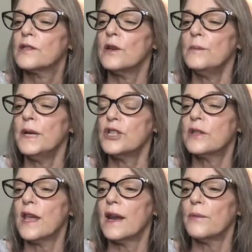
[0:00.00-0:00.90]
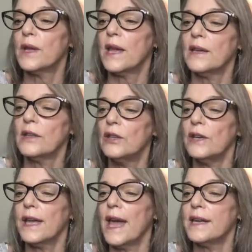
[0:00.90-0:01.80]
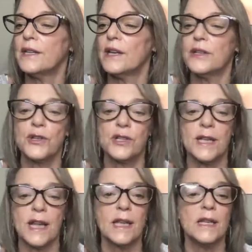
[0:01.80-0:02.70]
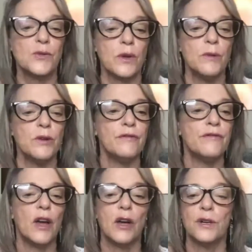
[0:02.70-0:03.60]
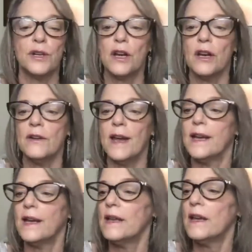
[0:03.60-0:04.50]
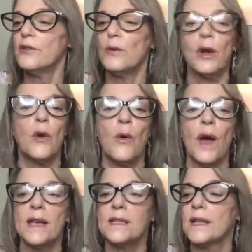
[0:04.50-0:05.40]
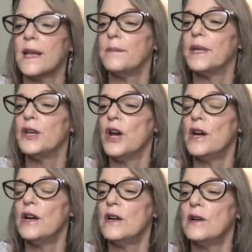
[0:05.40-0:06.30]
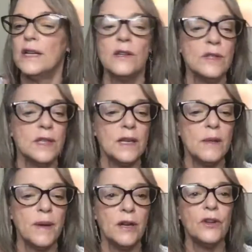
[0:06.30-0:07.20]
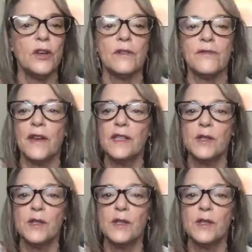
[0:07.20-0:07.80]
So much that we can look at and understand as we move forward. All right. Any other requests? Let me know. I don't see anybody over here on